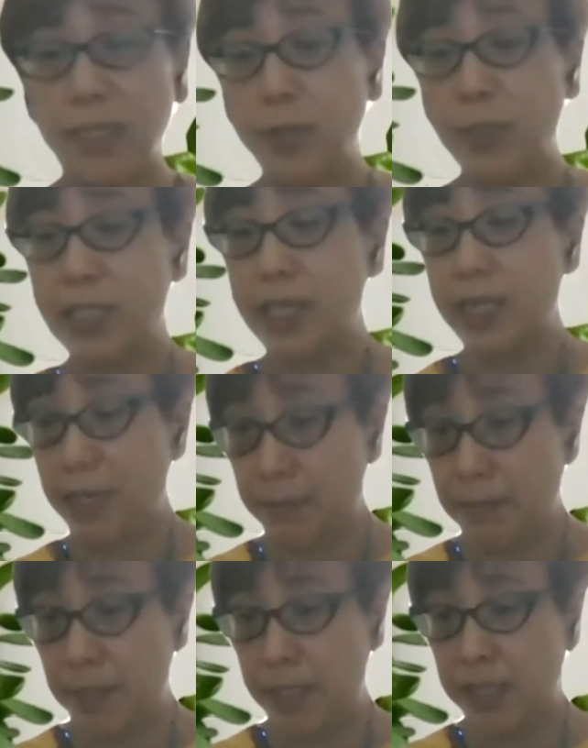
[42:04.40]
sales
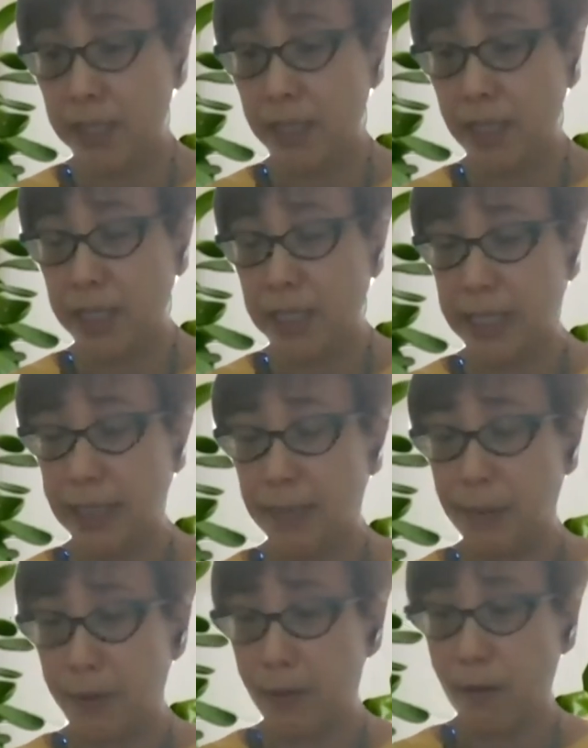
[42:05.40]
team in
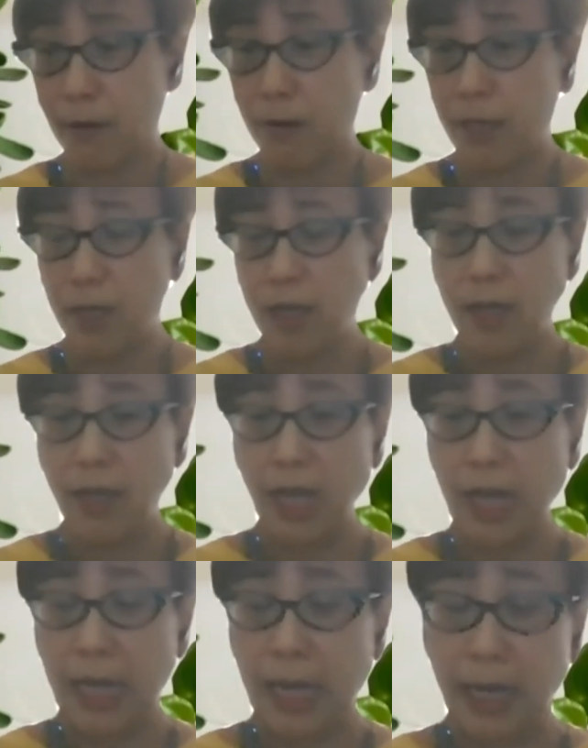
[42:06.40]
Singapore,
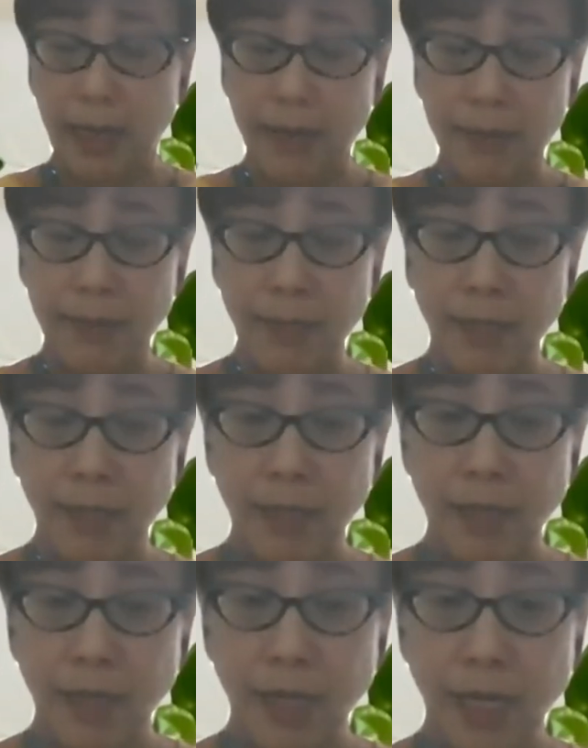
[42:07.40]
and
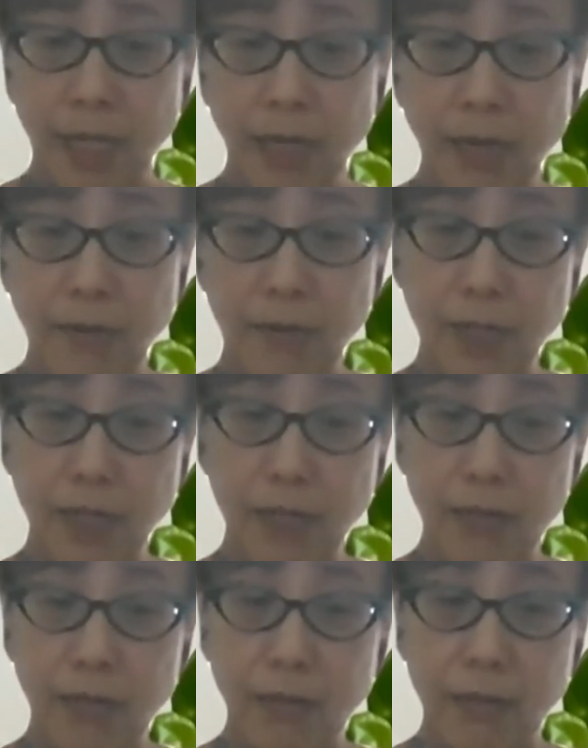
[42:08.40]
then after
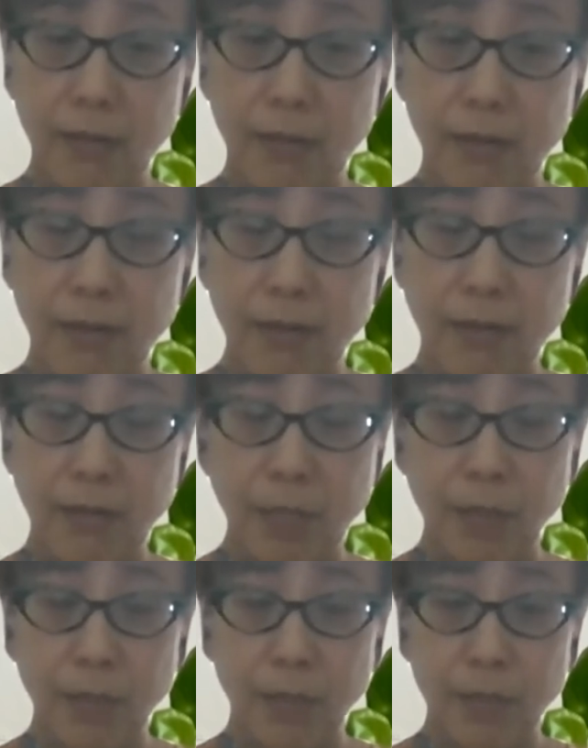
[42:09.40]
that, you
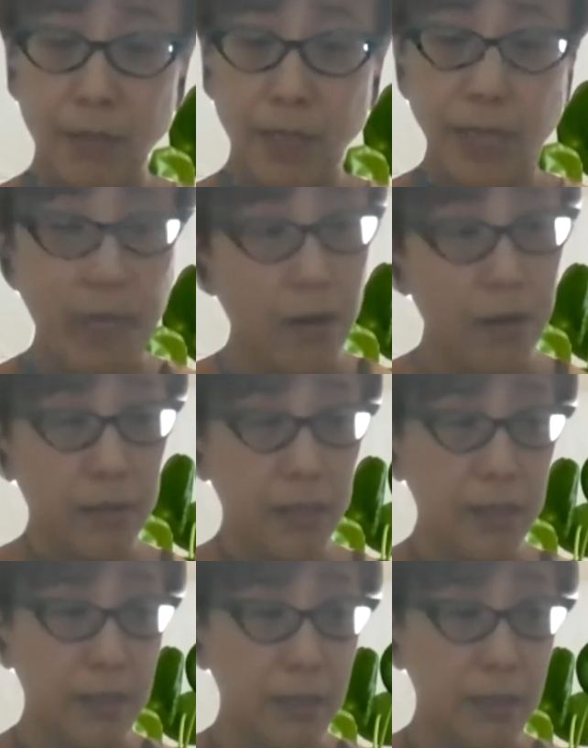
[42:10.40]
know, taking on the